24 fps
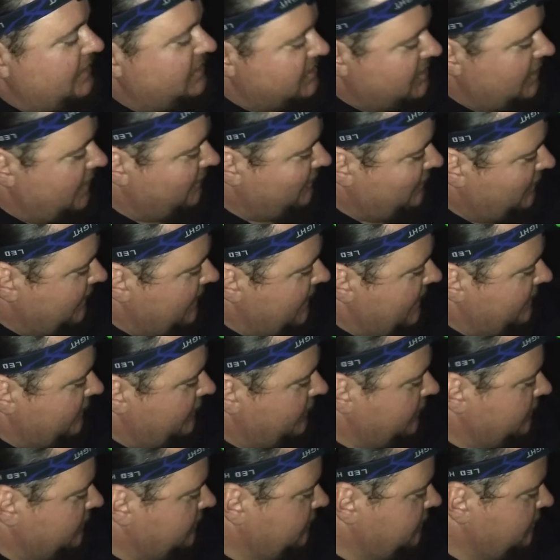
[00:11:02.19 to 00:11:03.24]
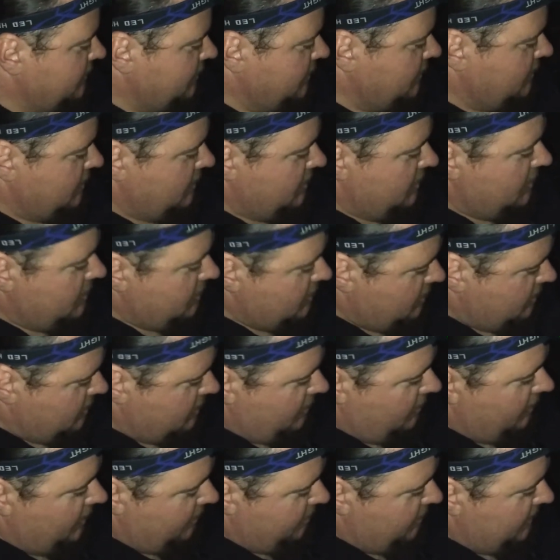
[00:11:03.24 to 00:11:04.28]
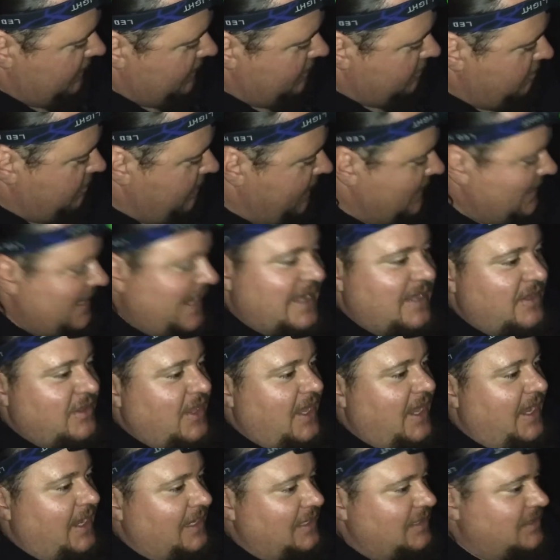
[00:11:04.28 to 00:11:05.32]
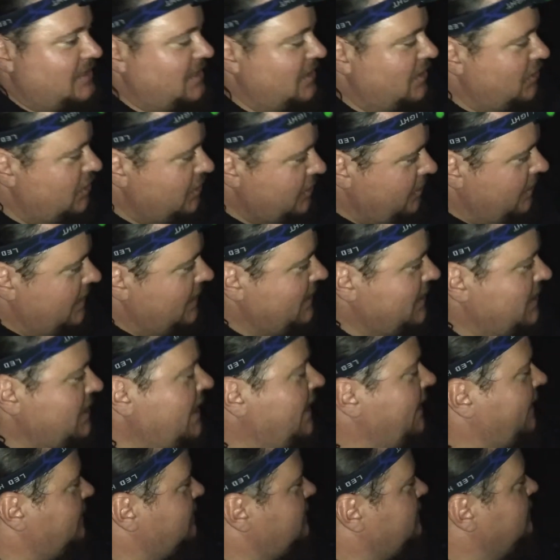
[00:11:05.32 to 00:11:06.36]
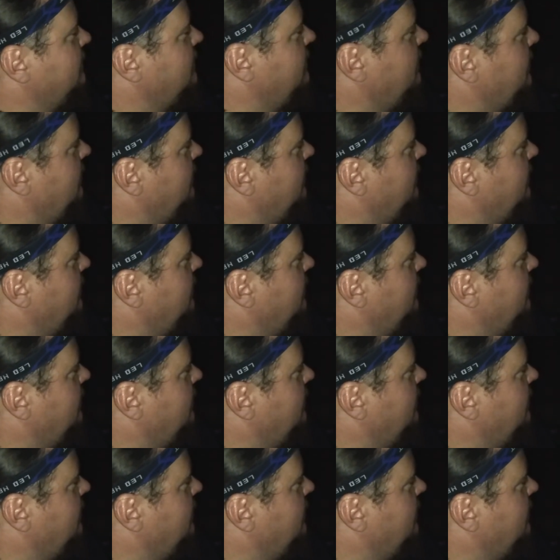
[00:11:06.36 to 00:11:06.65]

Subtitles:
stuff together. You know what I mean? Making things and doing things.